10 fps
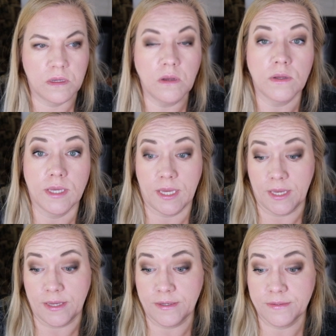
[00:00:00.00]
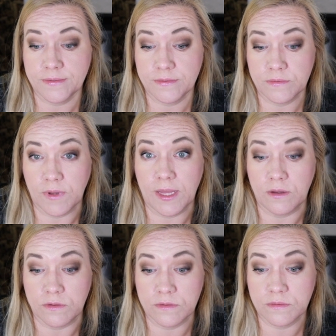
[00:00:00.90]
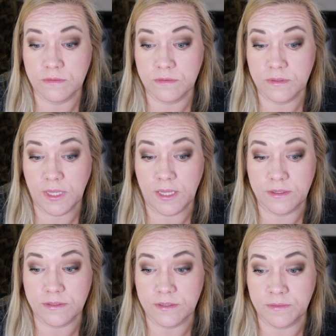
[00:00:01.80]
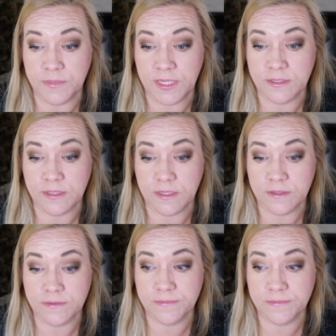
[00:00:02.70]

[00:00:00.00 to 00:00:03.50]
Okay. Wow, that is amazing.